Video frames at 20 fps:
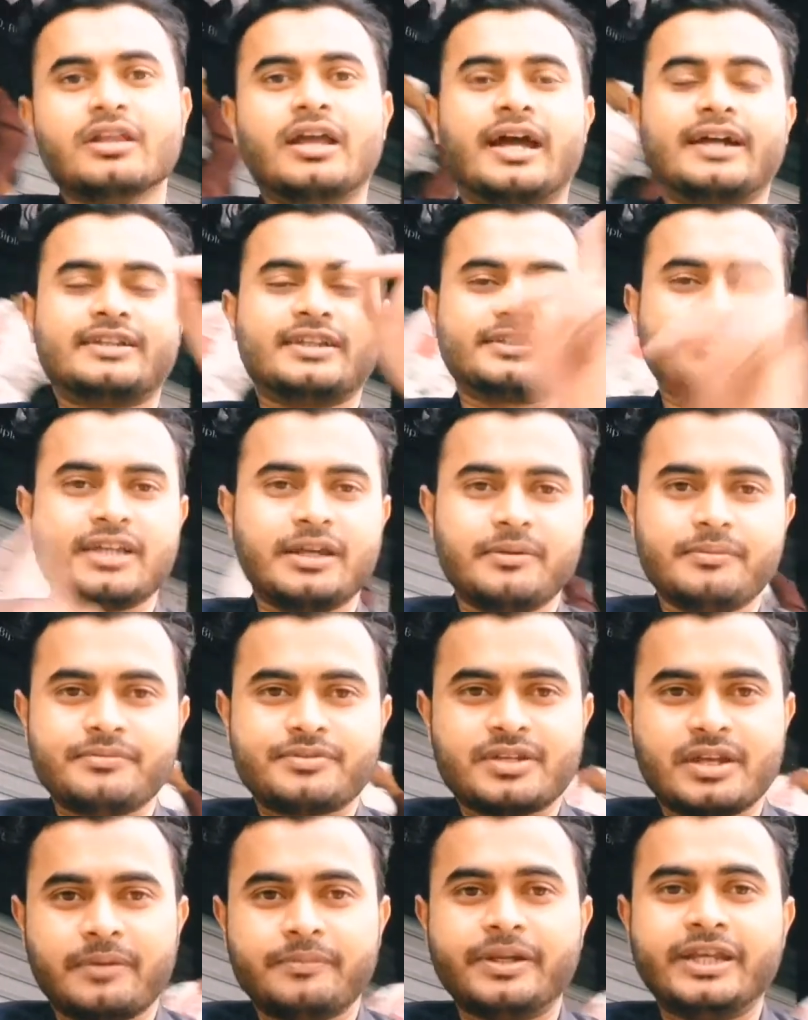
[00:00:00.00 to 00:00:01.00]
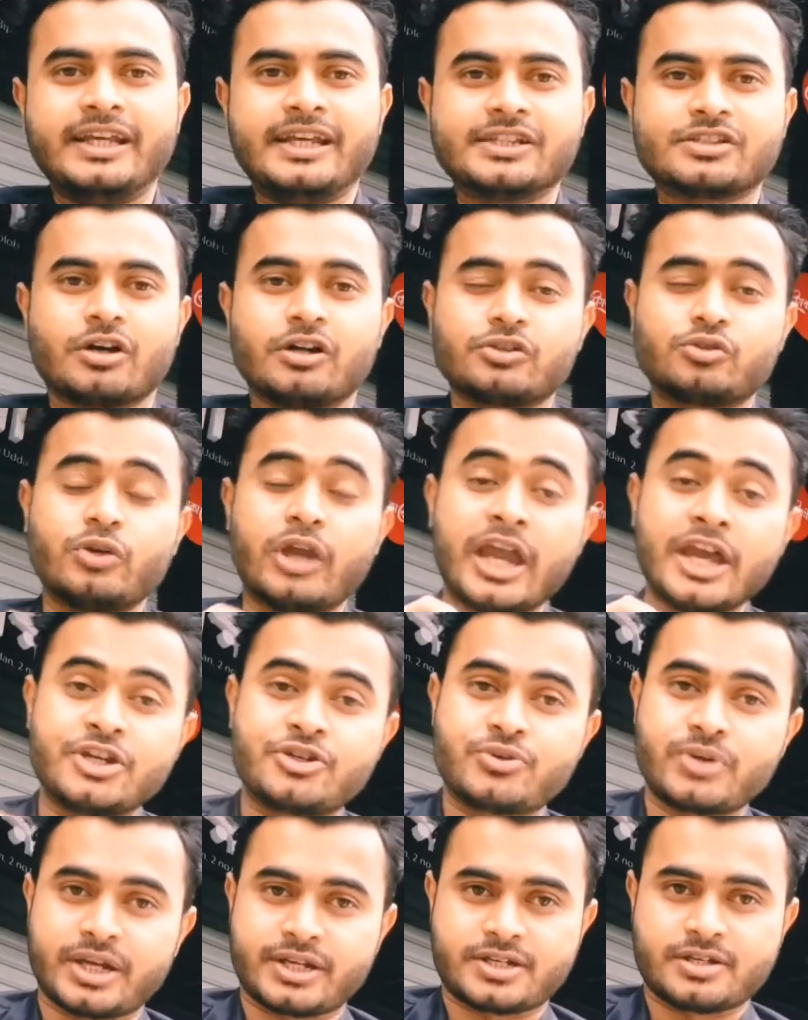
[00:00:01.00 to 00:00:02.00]
At the same time, he is also
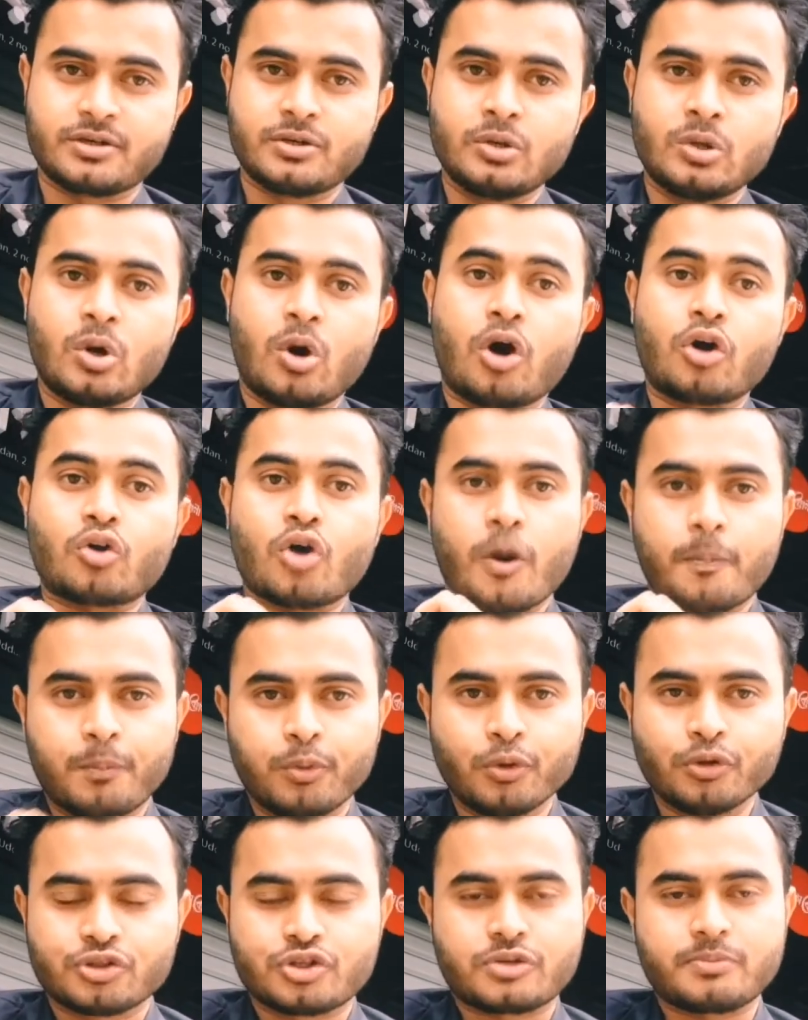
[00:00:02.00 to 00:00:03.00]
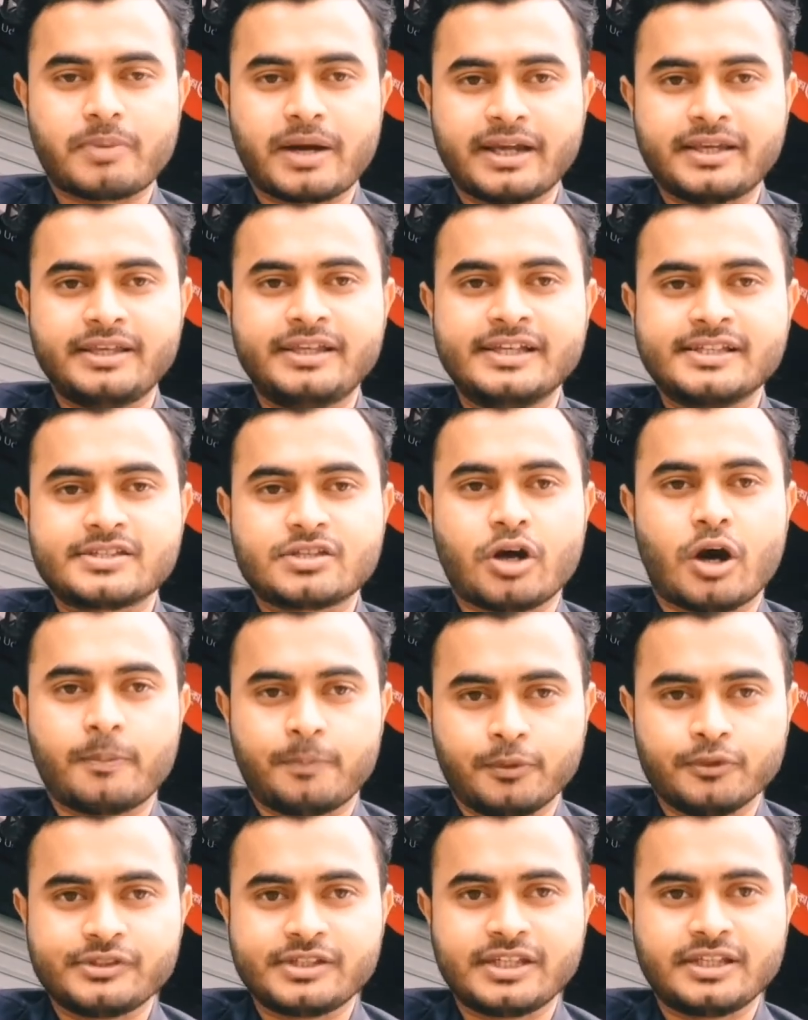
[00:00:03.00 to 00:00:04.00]
hated or opposed by his
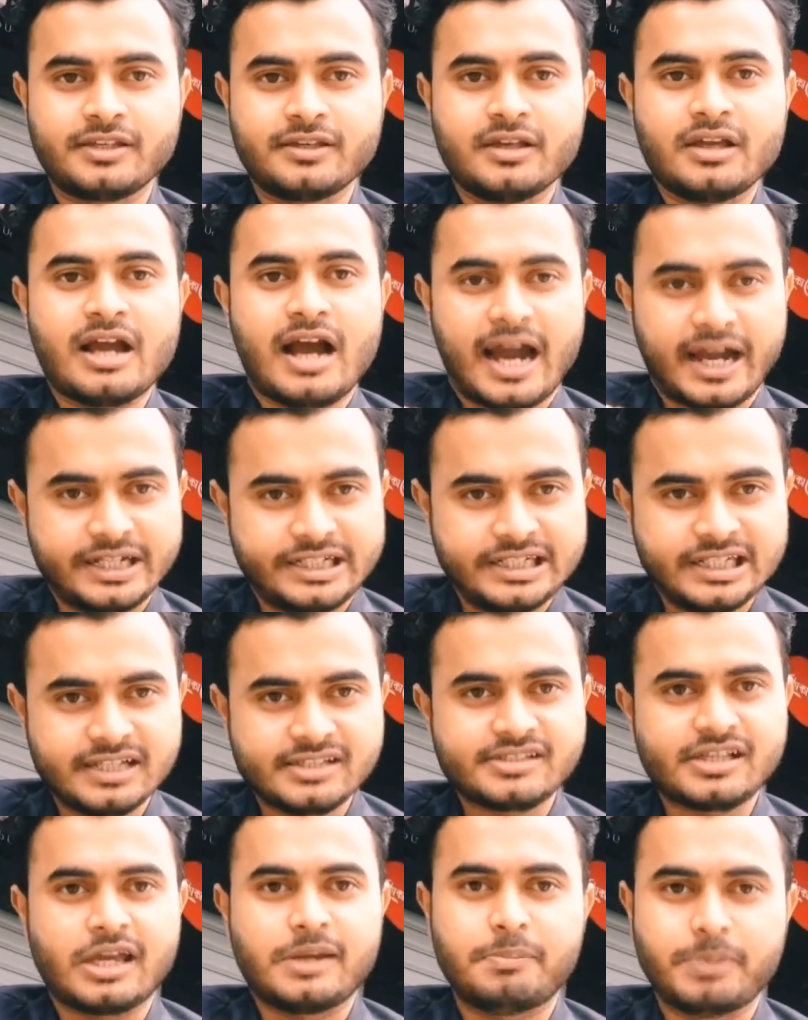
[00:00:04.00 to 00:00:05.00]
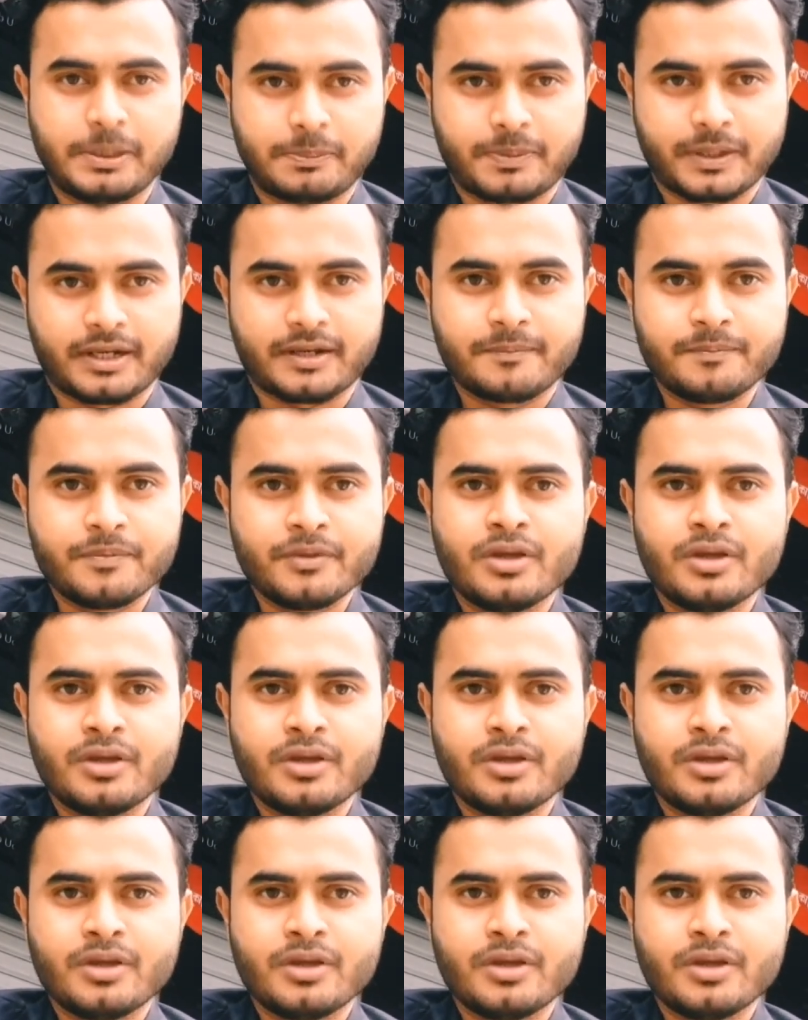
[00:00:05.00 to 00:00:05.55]
opposing ideas and people.